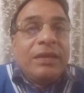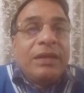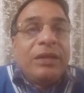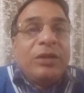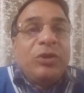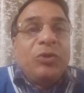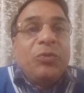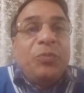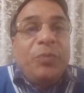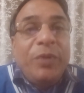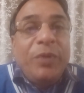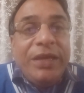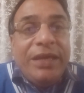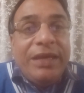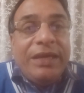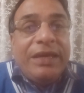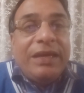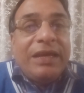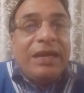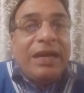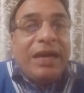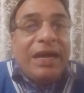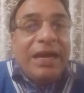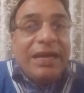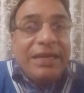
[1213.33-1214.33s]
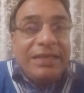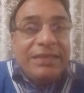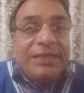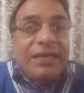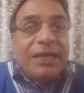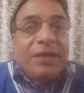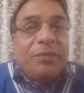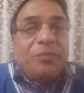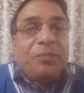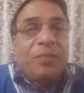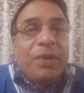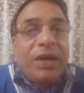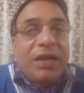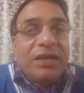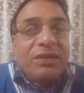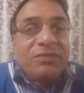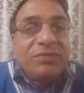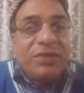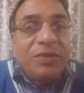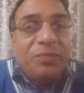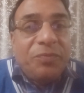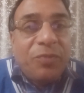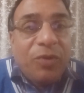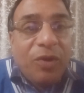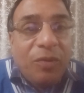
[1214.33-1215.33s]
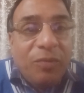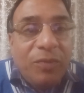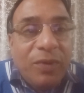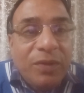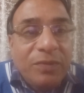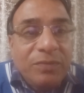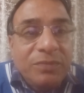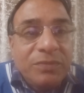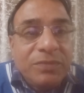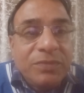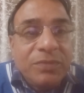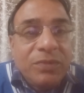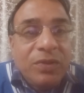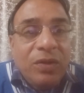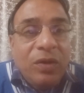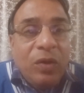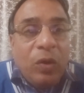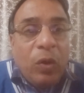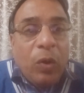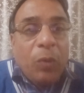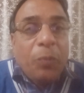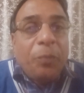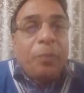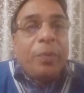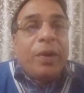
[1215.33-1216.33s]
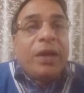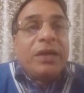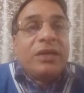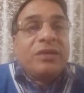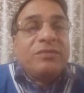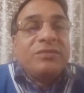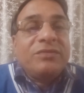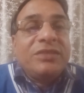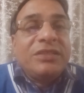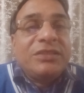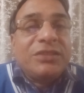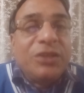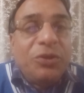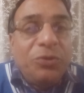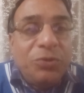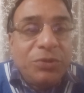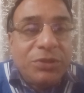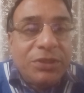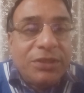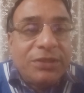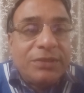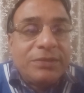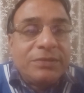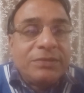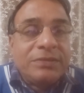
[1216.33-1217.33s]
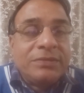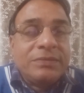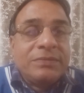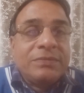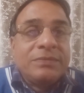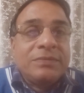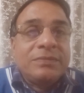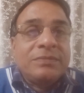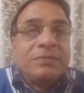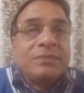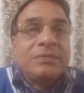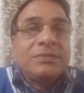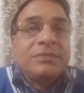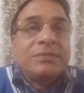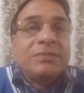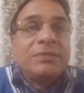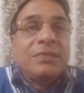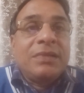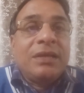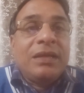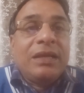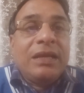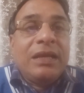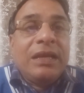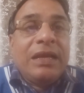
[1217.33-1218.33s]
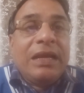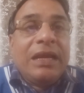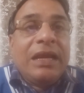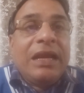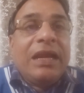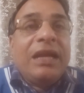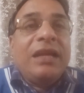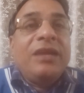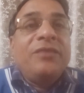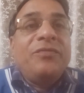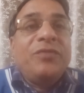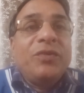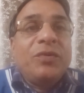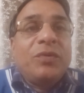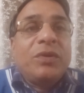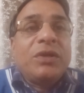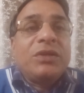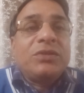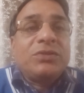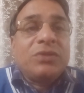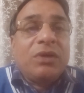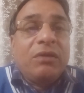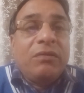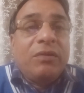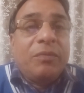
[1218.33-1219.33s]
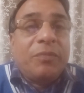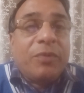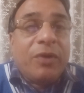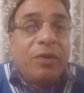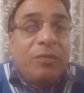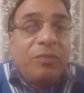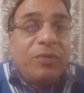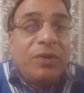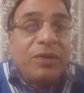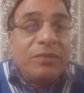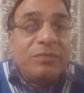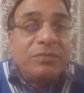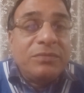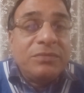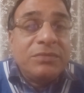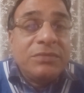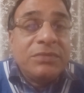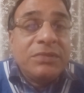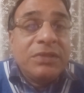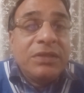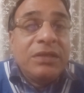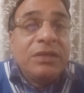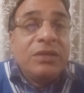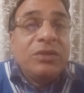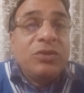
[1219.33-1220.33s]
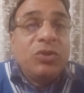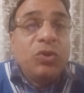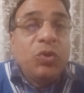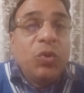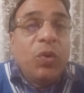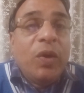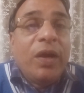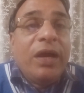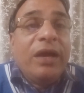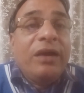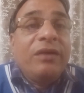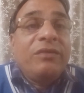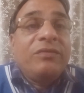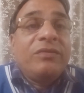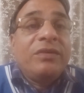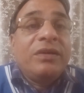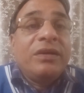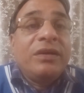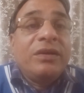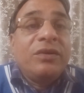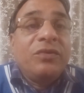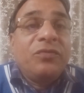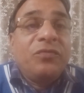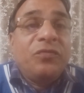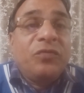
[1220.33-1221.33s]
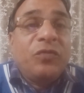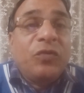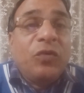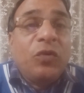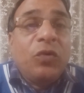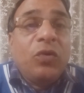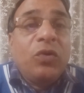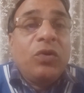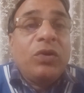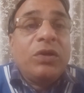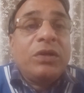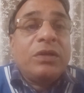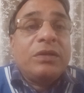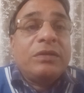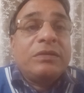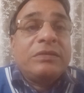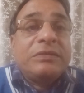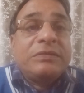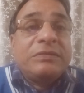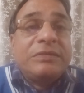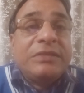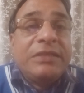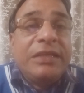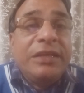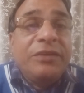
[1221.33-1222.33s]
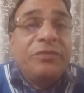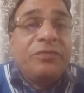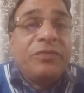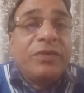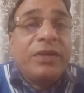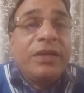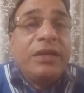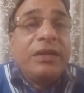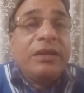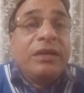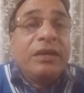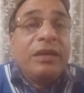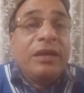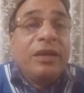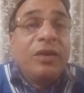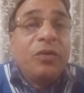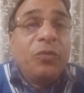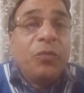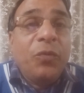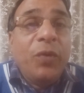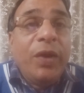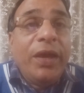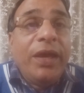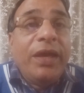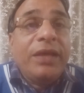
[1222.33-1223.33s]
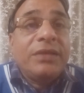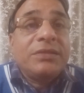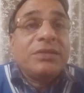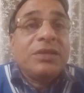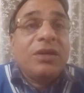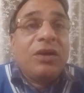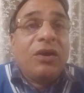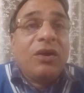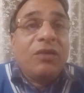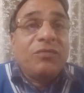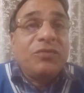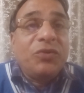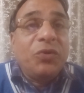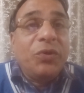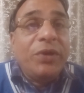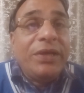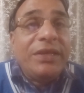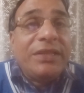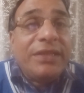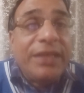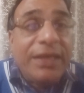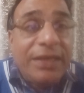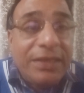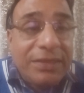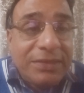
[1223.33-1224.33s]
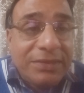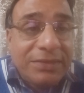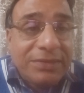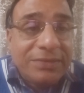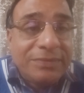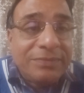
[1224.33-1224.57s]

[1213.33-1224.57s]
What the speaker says: to be either a part of the problem or part of the solution. And if you want to solve a problem, you have four different ways of doing things.